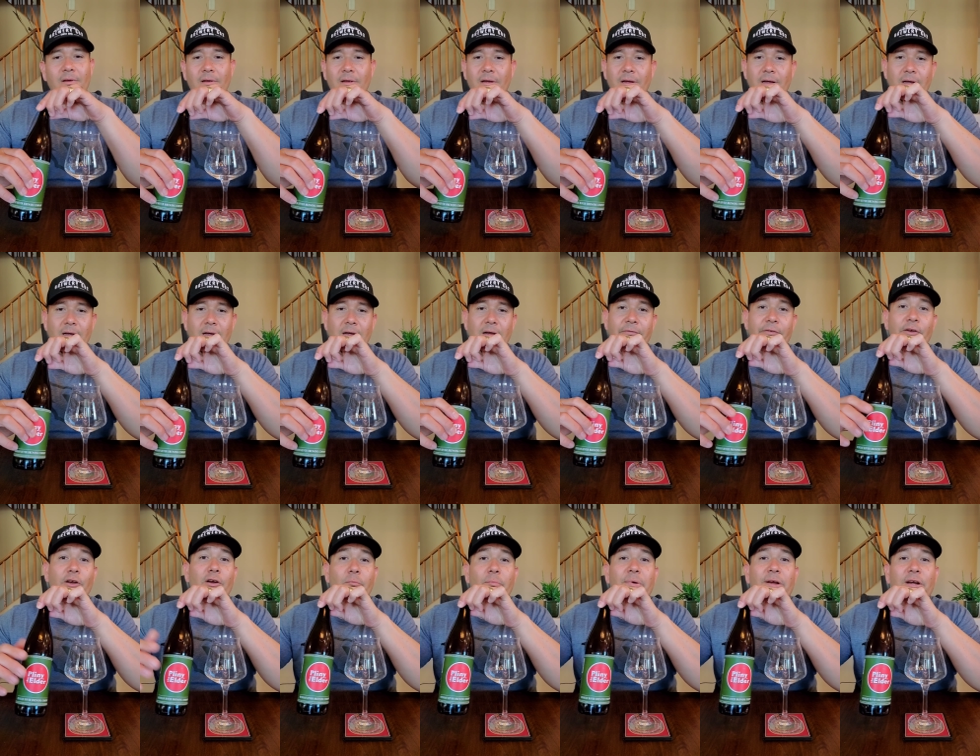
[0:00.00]
uh, if
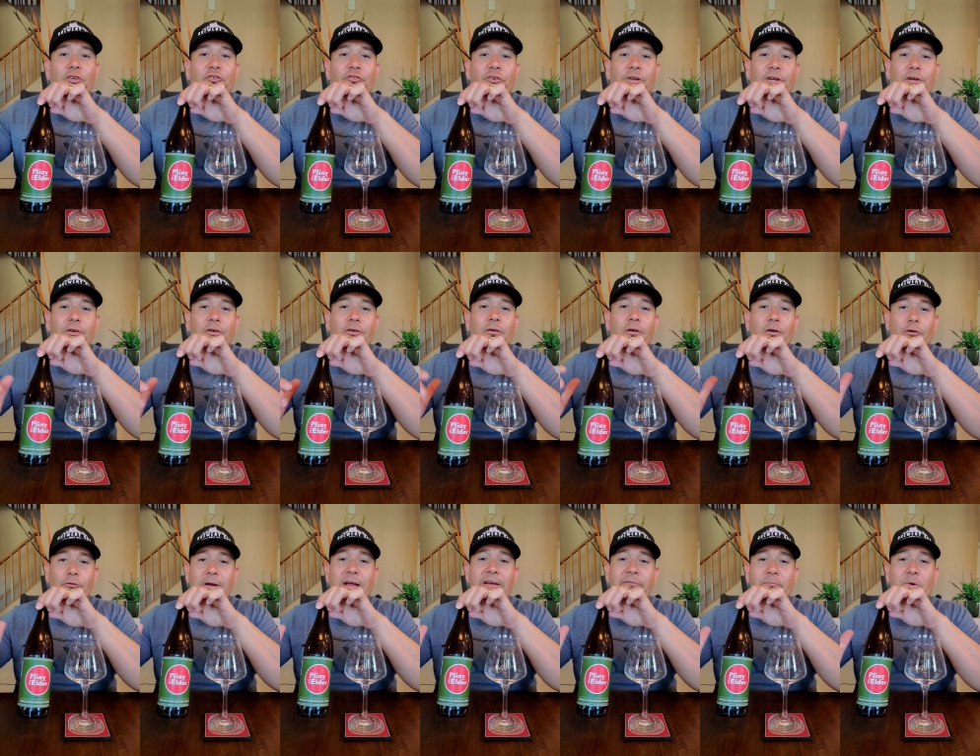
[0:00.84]
you're a beer drinker or
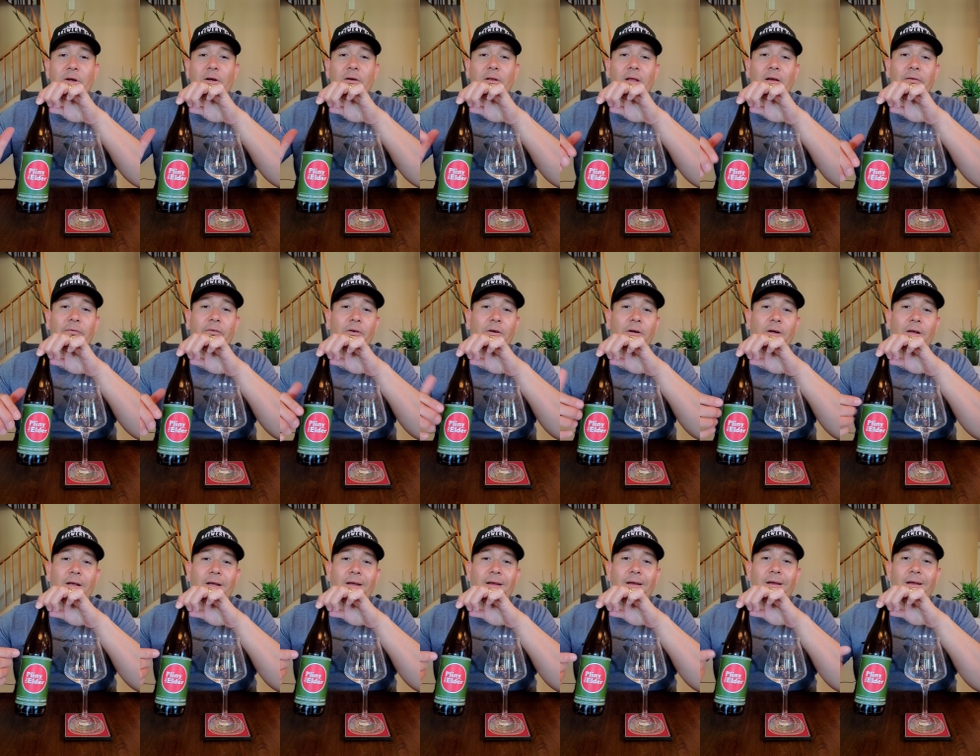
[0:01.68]
craft beer
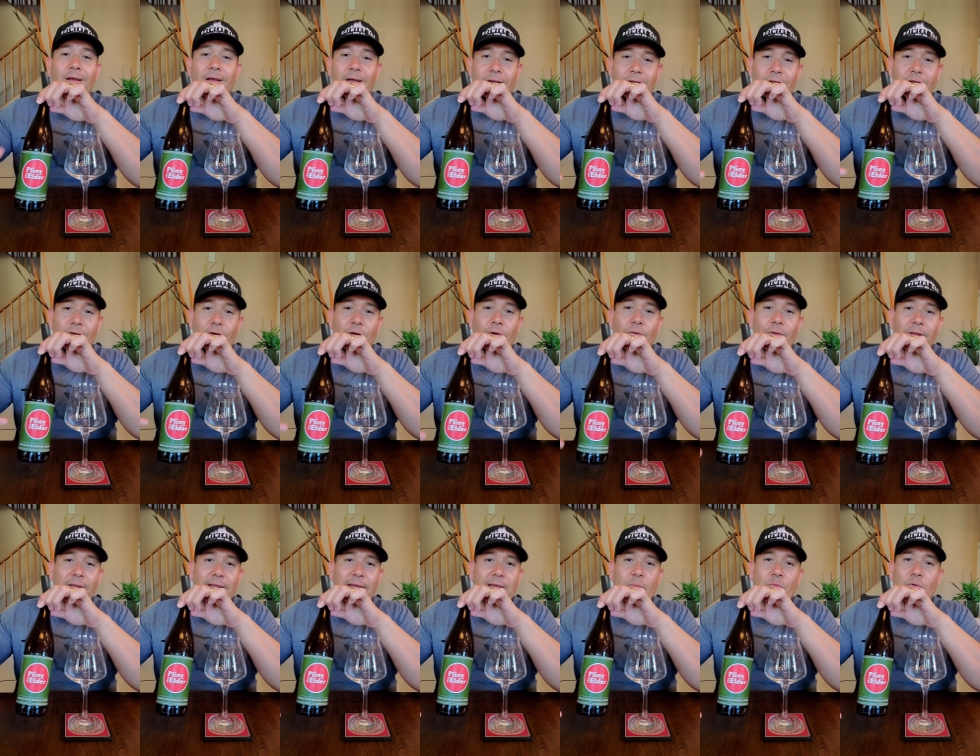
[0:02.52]
lover, you know
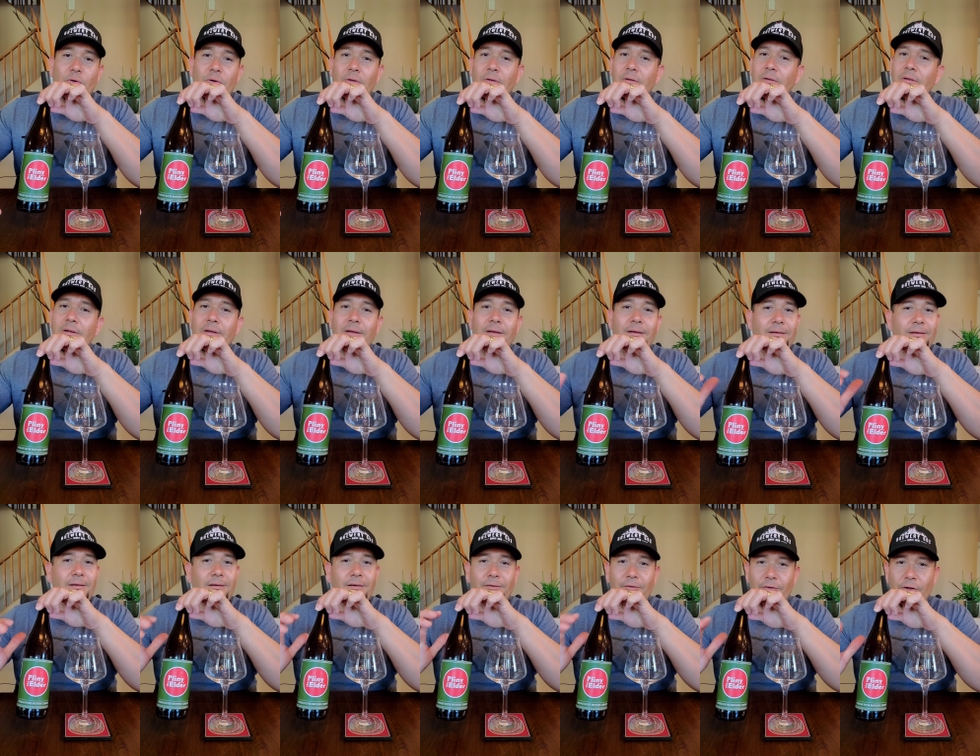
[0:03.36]
the label,
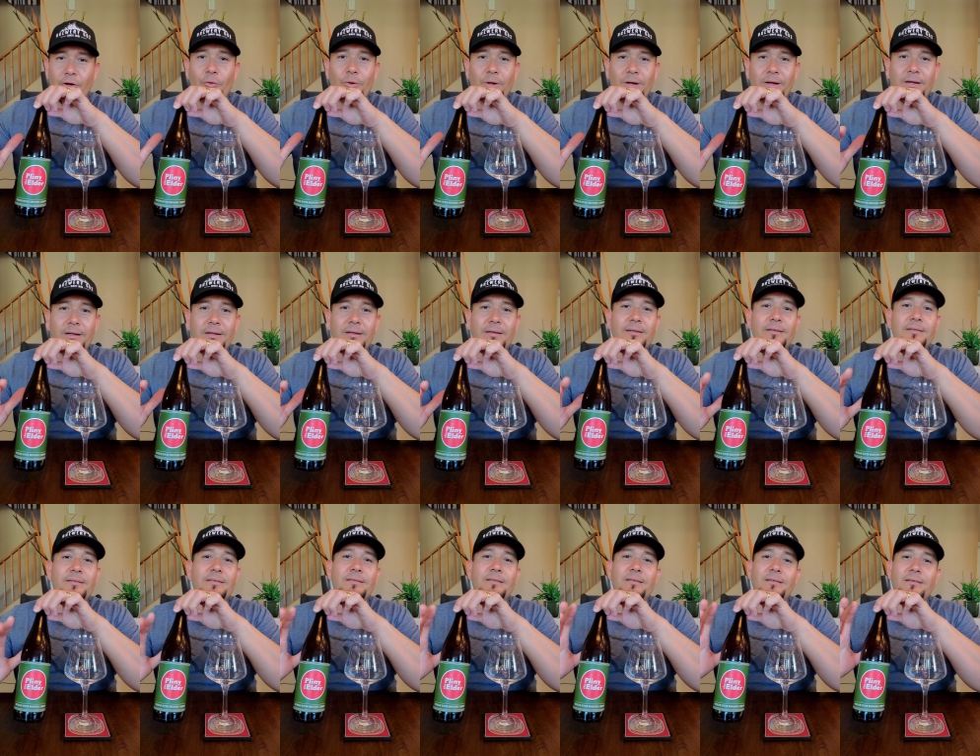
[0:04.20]
you know what it
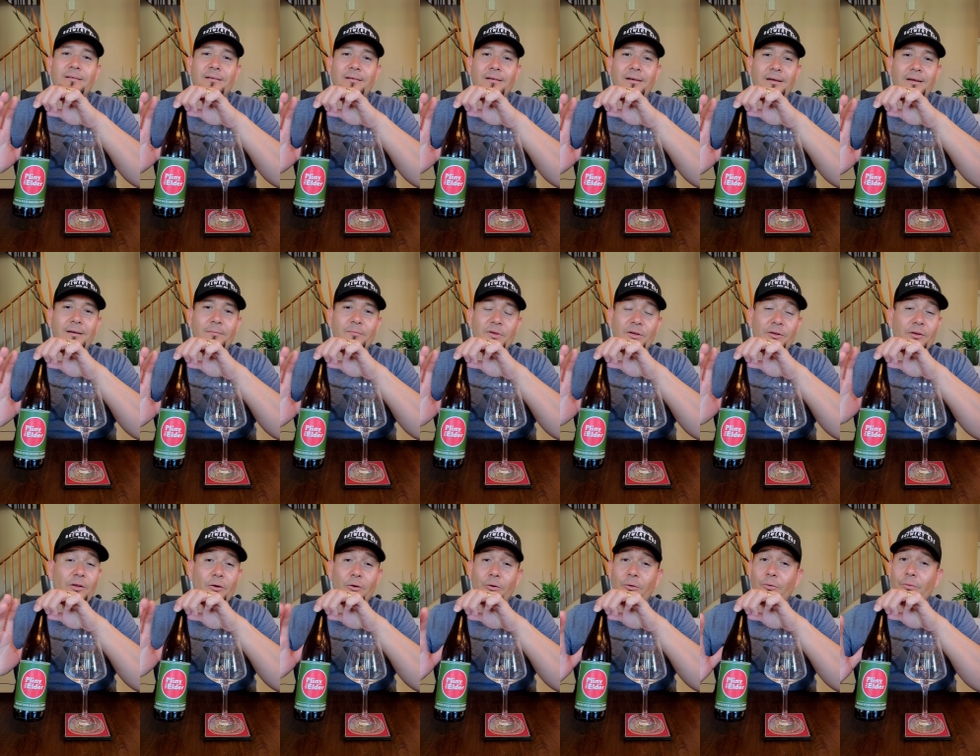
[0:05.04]
is, um, you
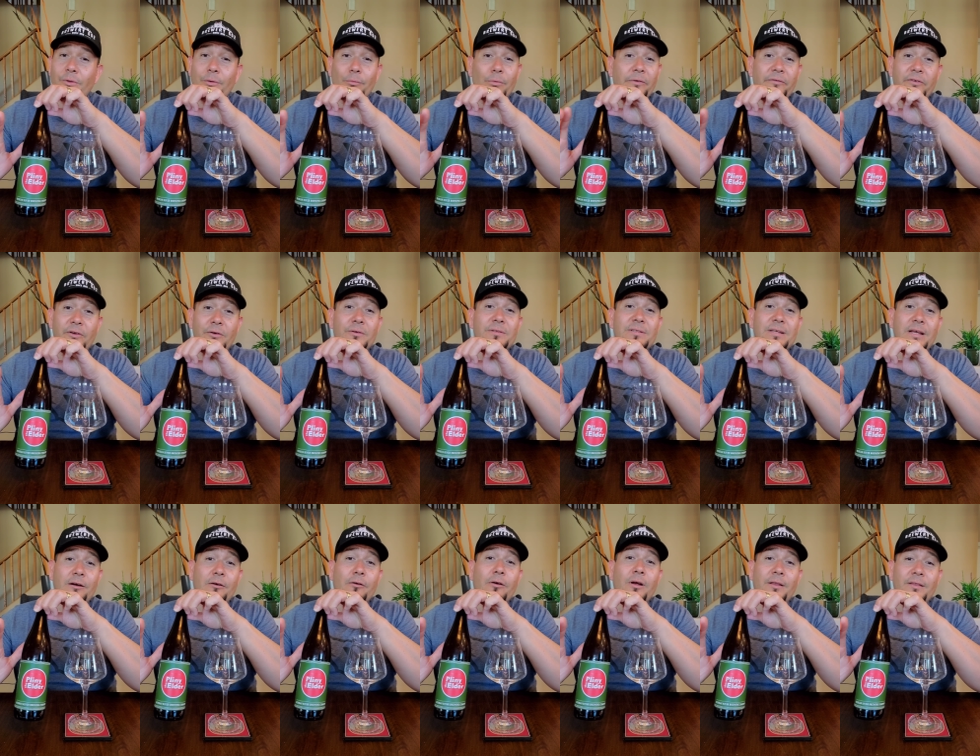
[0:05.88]
know the reviews
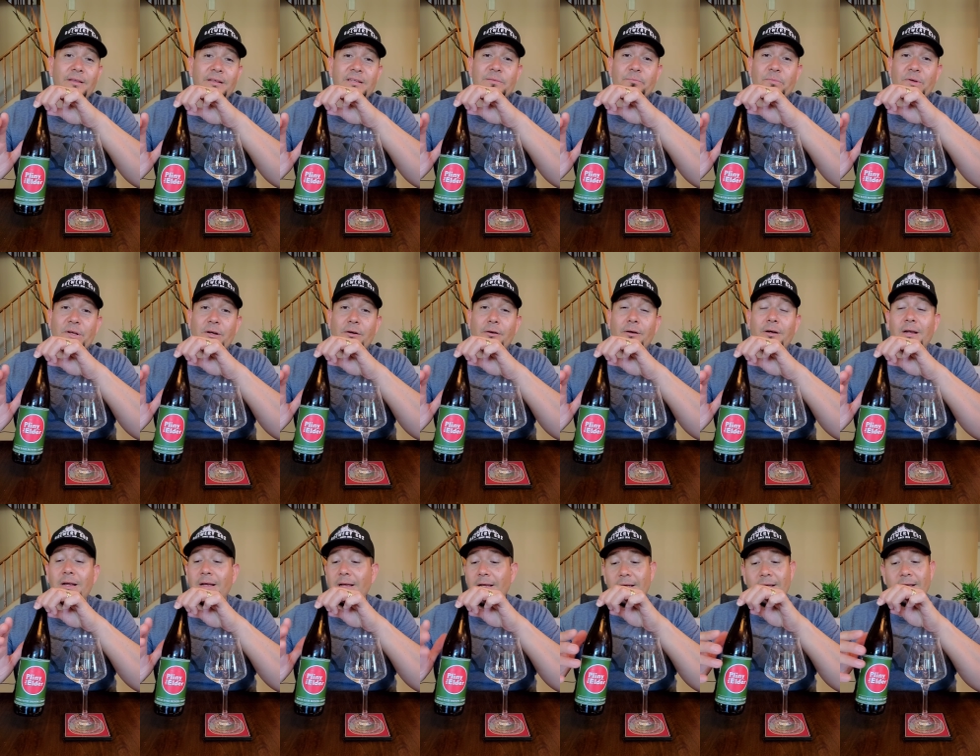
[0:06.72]
that are on this beer
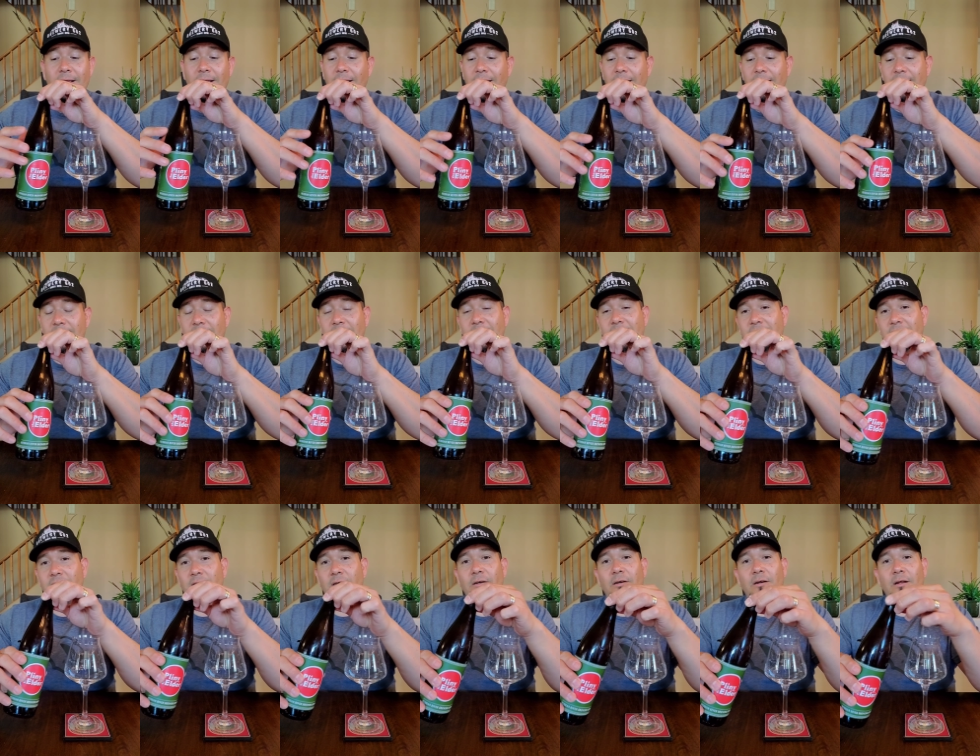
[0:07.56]
it is
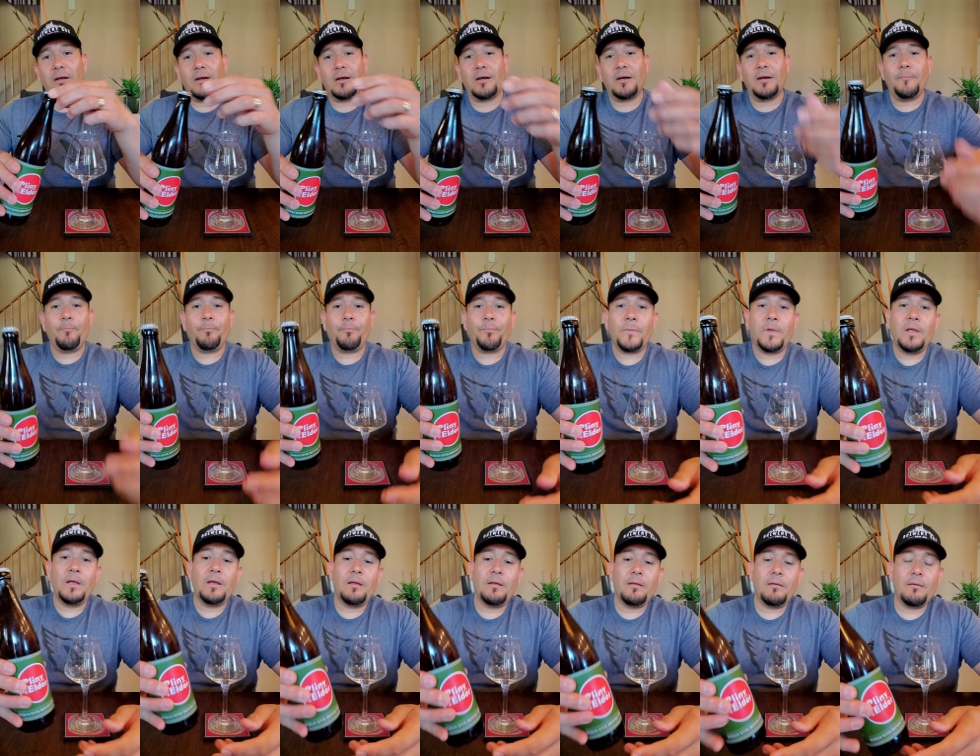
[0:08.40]
considered um,
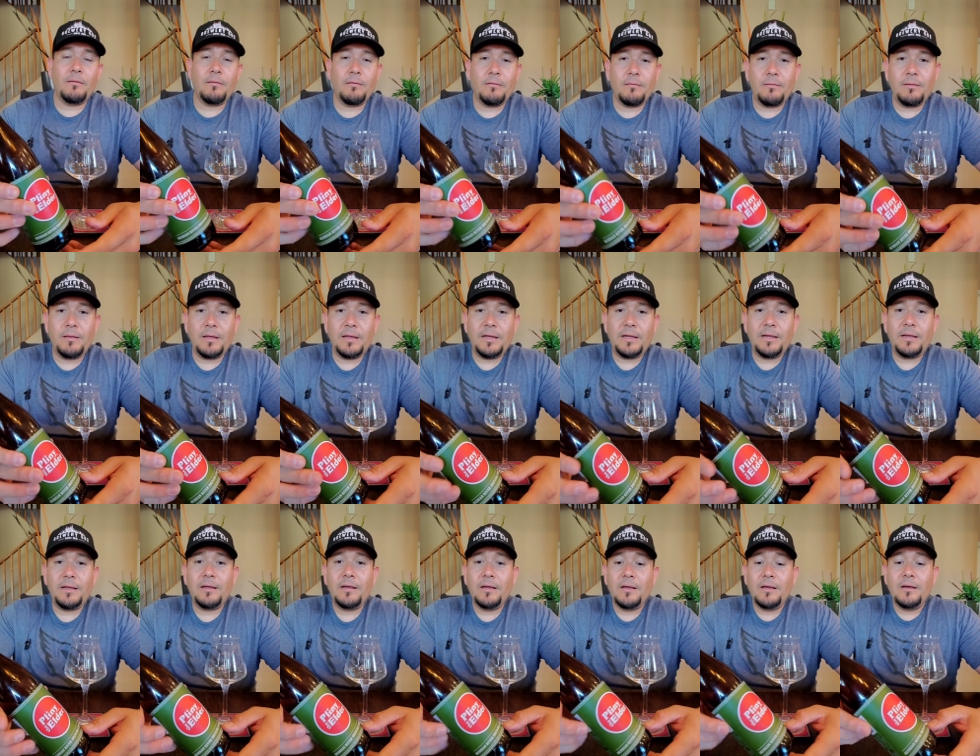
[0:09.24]

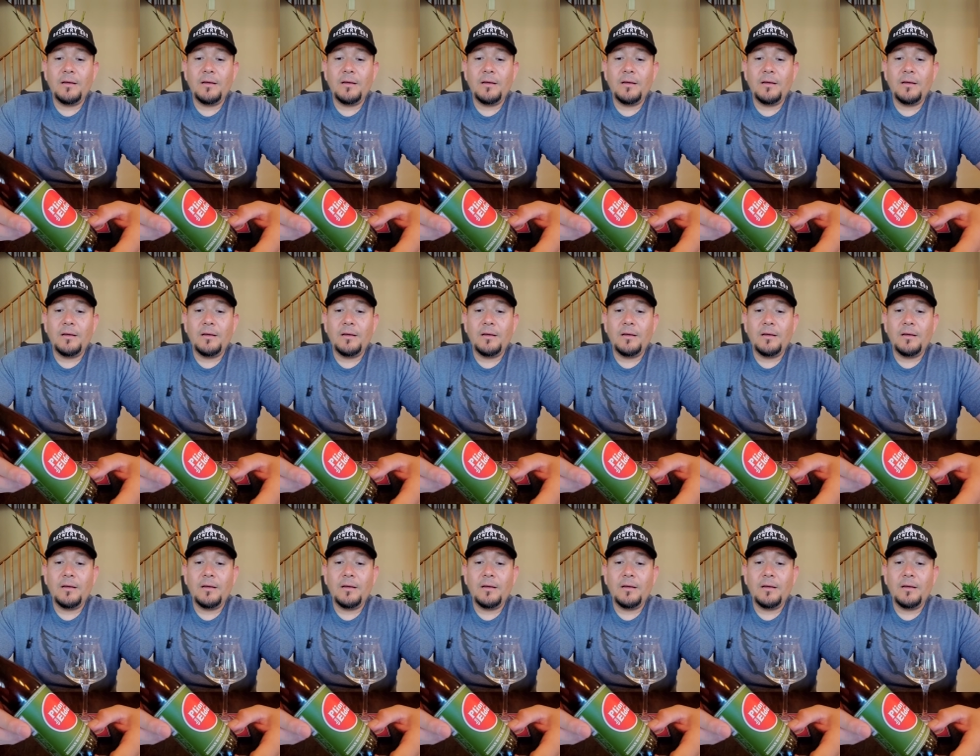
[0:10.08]
the